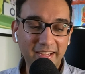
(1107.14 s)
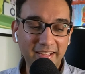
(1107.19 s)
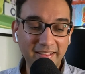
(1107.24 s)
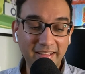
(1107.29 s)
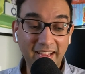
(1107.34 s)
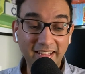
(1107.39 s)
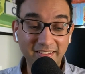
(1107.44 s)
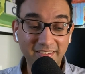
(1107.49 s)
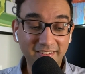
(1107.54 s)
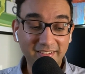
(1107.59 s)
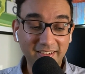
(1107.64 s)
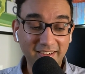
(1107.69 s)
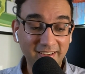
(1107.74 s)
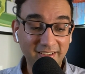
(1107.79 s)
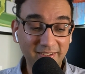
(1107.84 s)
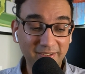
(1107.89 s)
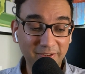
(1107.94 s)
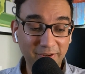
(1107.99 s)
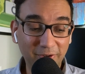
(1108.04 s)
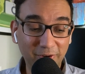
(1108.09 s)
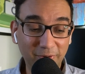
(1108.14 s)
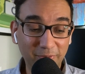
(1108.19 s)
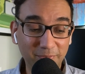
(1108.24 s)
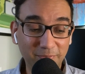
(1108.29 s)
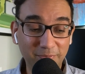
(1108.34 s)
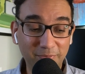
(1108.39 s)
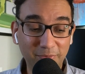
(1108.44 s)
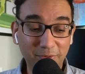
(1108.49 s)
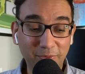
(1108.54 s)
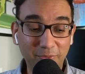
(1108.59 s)
That's, uh, you know,
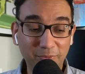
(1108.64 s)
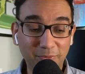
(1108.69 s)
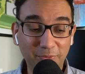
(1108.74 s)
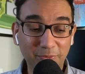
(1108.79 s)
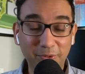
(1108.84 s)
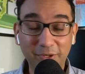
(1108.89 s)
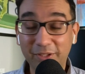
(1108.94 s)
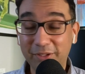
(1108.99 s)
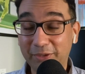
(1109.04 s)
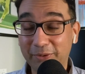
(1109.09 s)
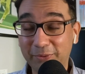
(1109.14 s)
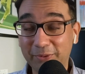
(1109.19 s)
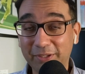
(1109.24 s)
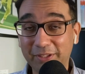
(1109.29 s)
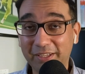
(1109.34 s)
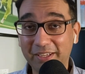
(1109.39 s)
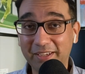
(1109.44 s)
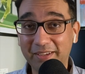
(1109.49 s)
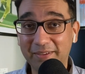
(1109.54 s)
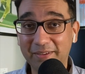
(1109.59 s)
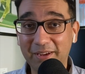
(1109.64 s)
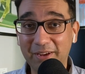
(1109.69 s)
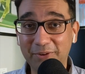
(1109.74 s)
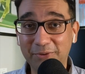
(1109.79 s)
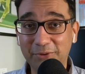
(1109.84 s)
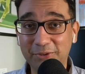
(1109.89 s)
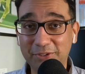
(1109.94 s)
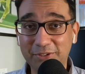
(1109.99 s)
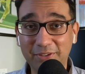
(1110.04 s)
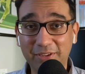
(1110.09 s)
really, really
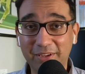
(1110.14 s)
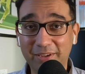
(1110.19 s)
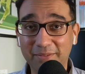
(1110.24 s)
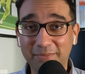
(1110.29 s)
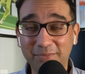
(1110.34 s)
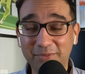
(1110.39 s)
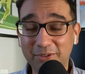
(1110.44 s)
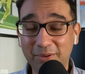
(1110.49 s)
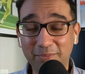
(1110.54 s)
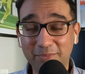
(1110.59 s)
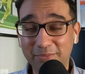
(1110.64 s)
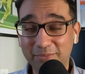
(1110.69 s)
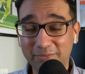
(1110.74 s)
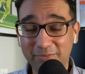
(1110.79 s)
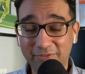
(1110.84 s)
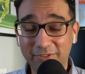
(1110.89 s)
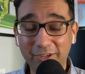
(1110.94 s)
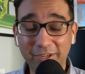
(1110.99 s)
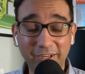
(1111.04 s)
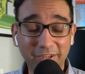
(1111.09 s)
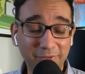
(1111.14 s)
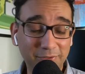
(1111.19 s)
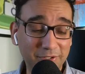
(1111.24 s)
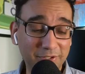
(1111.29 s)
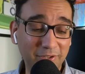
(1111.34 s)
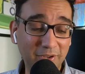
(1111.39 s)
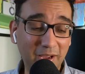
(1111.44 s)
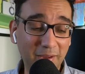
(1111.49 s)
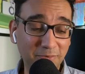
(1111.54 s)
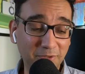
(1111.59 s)
interesting. Some very
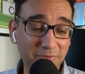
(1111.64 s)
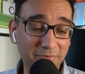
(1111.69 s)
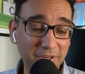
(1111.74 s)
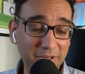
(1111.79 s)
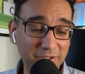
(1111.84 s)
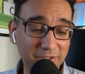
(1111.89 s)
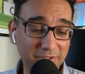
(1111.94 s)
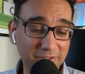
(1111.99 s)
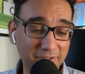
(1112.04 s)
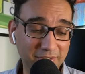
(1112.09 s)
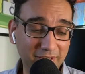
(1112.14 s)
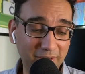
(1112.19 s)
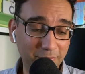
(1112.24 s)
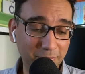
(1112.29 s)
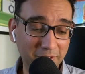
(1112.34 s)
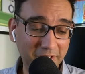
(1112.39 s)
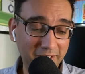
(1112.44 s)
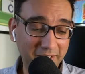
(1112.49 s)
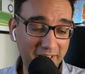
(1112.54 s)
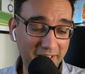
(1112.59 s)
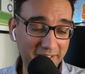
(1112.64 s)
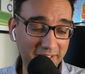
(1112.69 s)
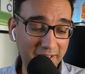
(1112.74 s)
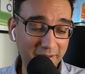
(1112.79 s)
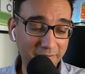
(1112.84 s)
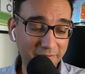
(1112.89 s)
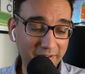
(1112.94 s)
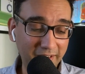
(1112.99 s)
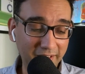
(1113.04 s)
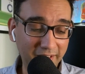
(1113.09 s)
interesting observations that we
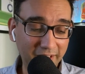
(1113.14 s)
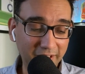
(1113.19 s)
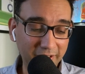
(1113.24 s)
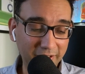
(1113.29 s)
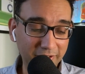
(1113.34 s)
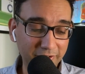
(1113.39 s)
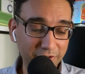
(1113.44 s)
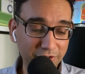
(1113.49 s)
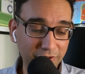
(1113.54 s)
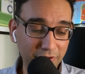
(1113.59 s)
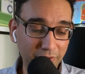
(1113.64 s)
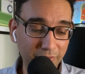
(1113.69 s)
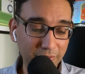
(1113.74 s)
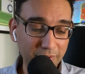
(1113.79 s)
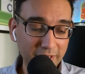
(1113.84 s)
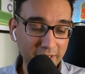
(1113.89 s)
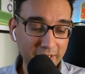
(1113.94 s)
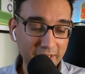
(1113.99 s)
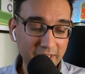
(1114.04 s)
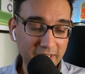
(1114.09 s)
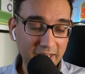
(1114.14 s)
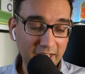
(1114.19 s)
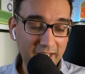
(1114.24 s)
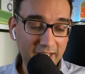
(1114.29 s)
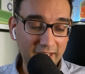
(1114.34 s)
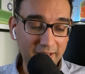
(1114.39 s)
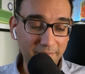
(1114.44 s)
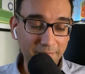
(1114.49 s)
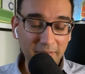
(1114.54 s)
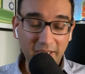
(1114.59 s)
identified here. So uh,
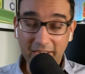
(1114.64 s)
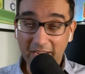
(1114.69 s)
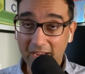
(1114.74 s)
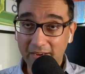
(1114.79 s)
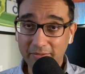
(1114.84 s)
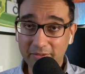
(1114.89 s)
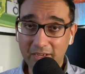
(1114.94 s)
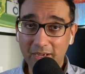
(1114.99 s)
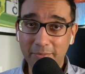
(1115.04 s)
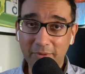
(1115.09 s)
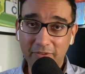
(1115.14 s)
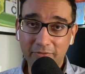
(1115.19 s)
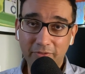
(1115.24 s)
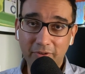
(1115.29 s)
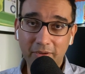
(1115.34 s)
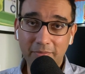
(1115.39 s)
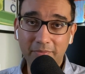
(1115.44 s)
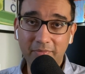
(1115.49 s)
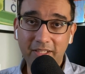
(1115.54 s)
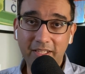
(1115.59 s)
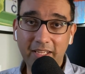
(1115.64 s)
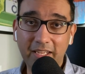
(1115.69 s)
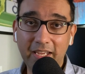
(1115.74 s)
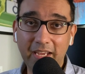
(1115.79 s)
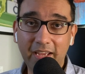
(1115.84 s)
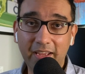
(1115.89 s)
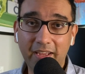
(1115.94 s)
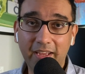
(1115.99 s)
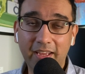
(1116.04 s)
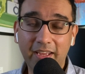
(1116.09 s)
yeah. again, coming from the E
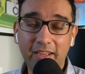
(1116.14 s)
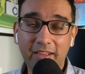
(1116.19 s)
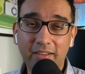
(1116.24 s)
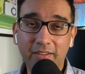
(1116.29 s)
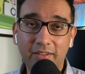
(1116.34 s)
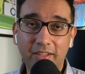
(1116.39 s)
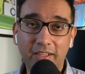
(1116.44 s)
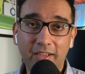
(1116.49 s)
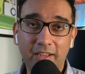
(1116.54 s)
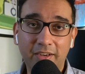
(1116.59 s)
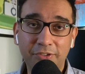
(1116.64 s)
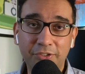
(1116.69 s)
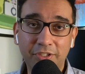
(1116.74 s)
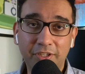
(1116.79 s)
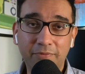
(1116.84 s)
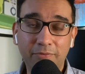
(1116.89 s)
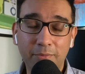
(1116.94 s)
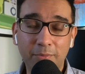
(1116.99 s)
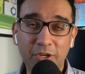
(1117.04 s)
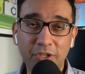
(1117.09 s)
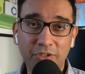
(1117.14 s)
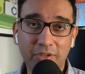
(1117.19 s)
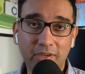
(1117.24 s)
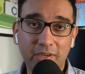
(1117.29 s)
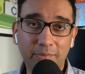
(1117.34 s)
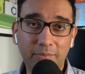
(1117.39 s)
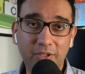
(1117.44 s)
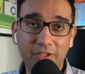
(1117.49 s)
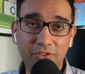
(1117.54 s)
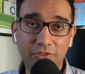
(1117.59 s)
I A, the Energy Information
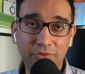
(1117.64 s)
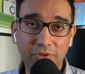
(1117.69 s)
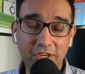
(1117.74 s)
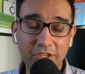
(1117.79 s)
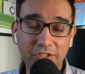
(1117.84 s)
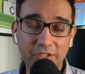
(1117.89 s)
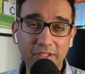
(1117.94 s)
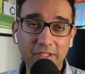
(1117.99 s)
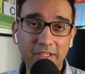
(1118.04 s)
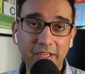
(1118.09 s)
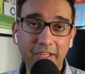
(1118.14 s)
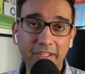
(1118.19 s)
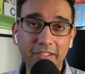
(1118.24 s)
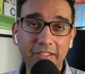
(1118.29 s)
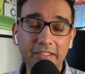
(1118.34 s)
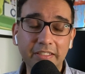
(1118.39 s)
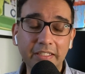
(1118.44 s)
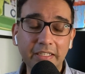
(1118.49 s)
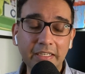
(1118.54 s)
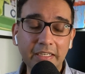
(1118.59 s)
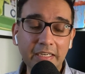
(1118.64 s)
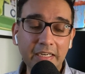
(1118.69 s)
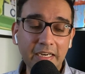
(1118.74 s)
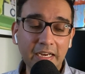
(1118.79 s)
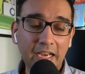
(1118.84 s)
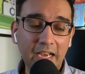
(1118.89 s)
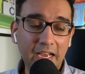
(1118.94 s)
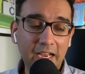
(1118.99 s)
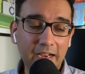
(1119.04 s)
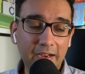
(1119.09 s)
Administration here,
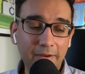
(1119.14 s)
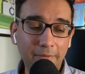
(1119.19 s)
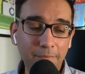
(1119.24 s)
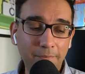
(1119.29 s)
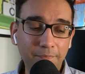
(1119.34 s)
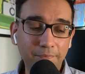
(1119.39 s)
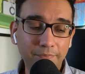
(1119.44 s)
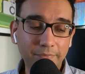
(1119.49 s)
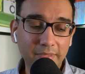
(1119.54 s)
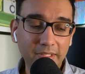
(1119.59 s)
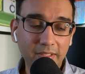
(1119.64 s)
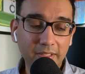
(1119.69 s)
um,